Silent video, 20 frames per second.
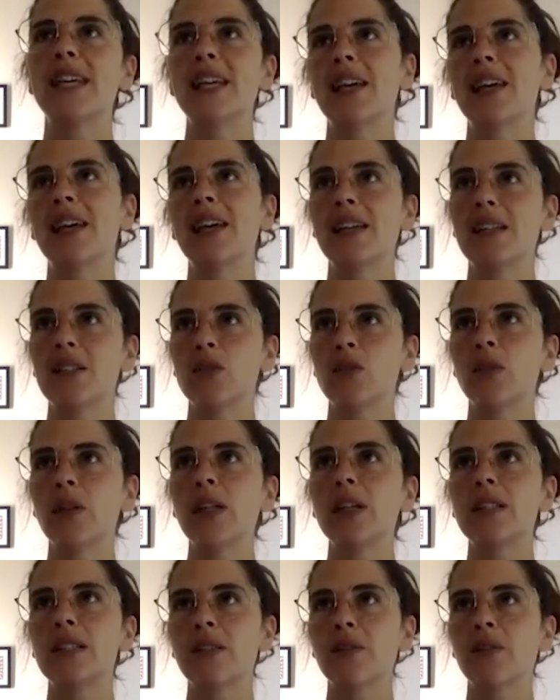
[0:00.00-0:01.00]
it's
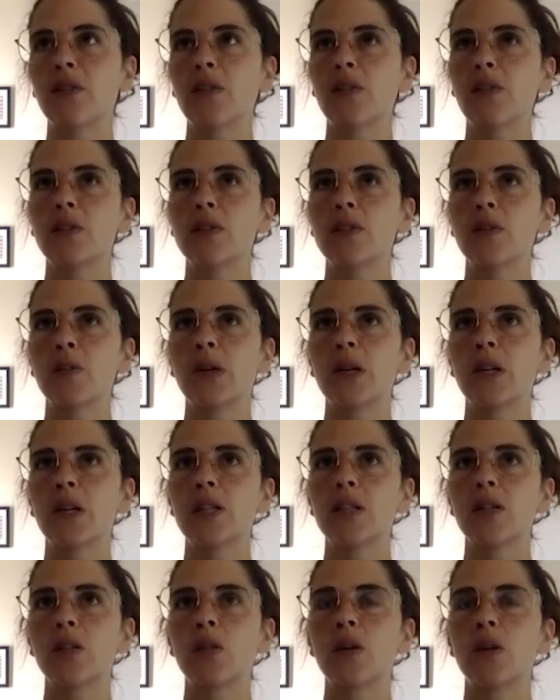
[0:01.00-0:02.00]
really difficult to put
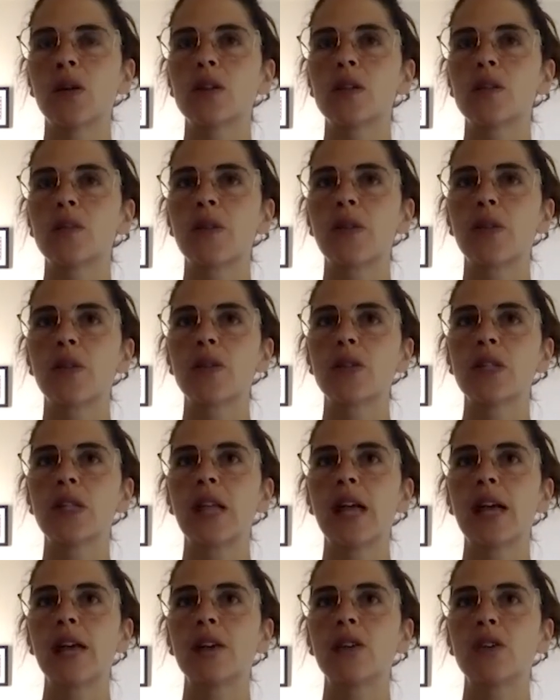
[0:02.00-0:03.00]
into words, but there's an
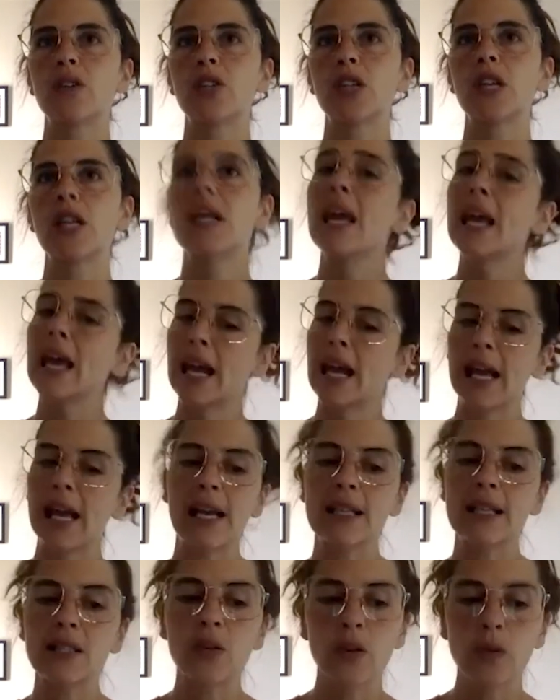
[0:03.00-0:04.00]
energy. And I
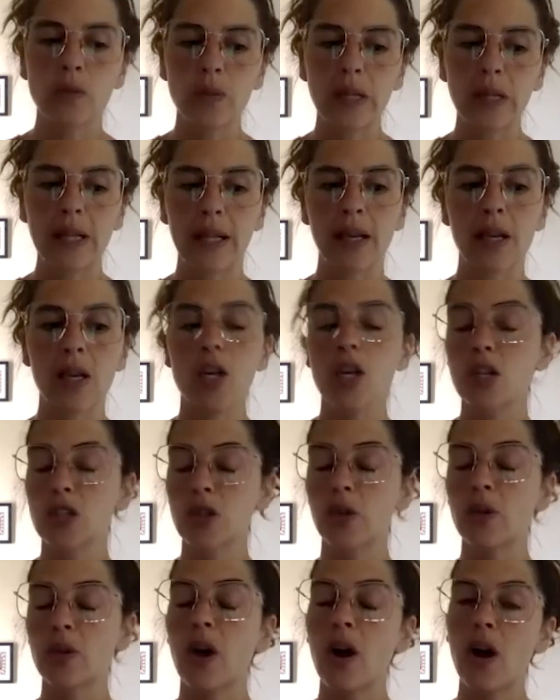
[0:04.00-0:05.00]
guess it would be like,
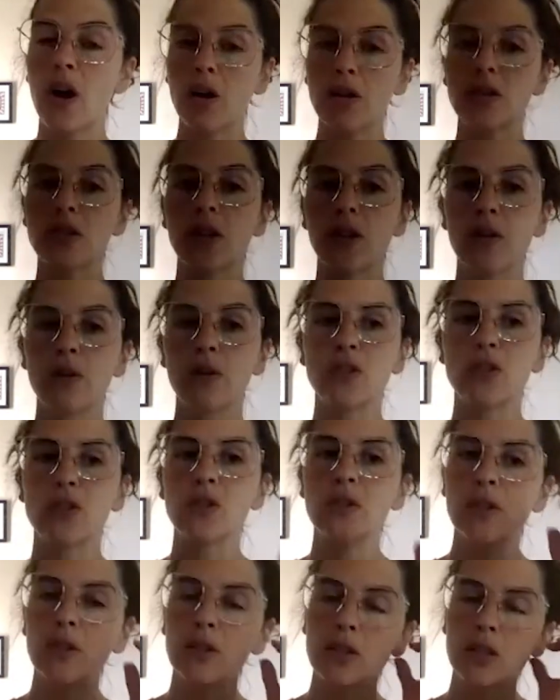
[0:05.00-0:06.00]
so also
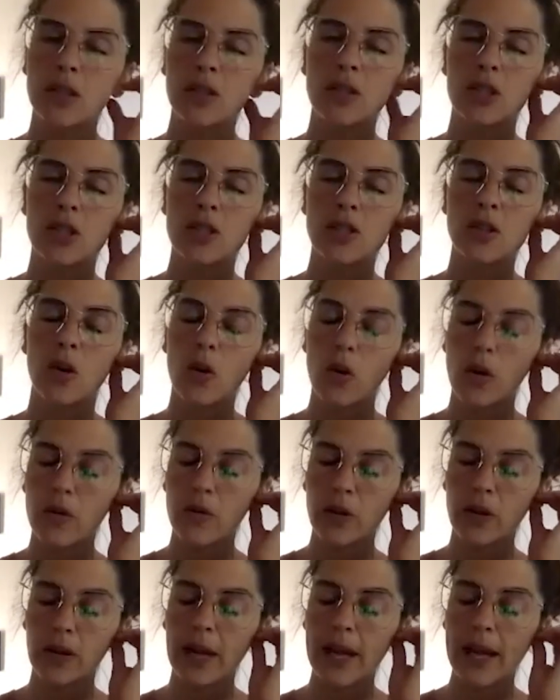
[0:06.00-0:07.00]
to just go
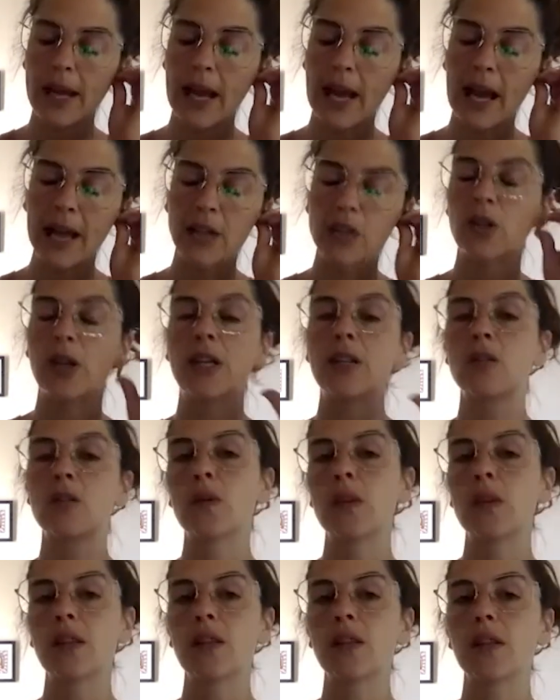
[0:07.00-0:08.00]
over, like, I trained
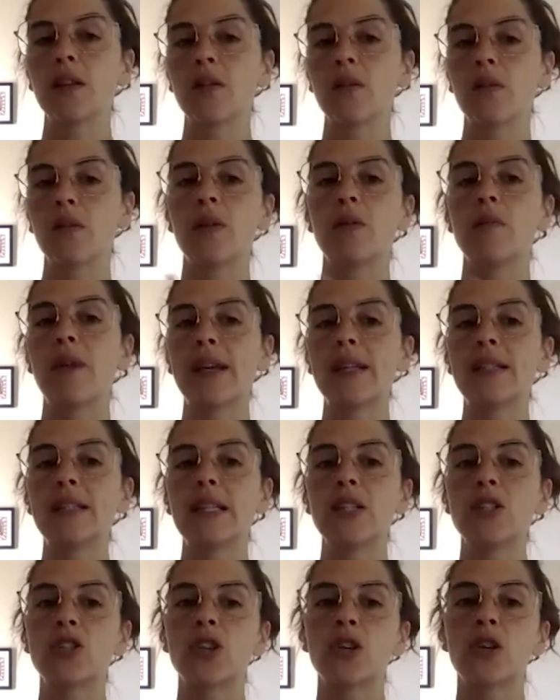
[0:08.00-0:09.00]
with my
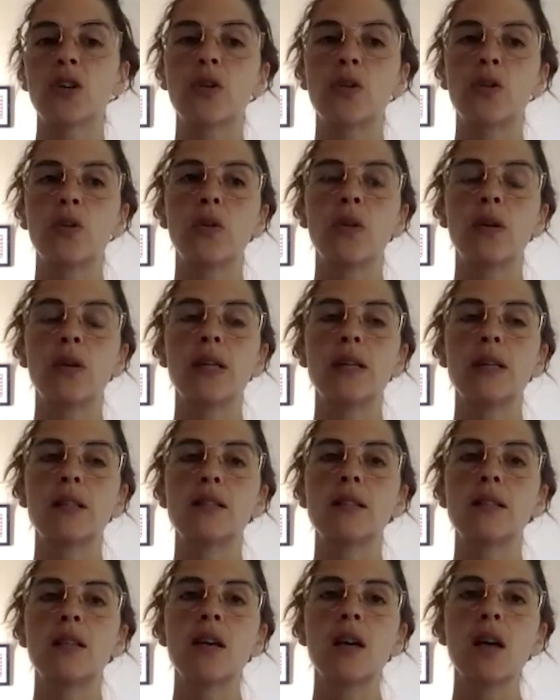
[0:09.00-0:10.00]
teacher who
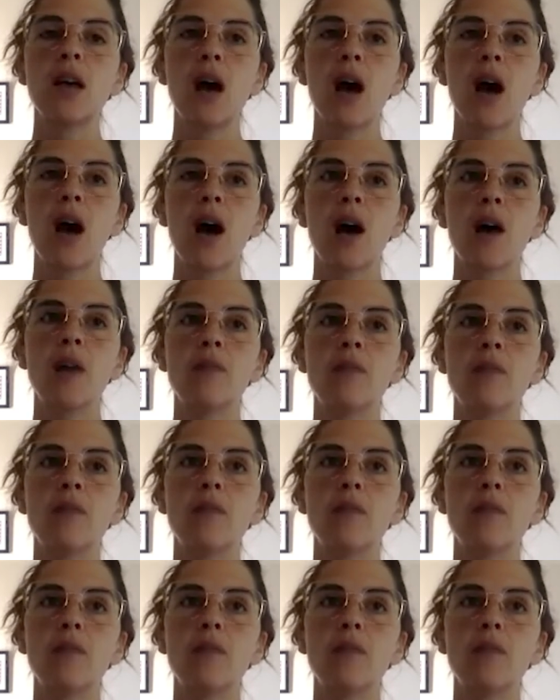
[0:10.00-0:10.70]
is an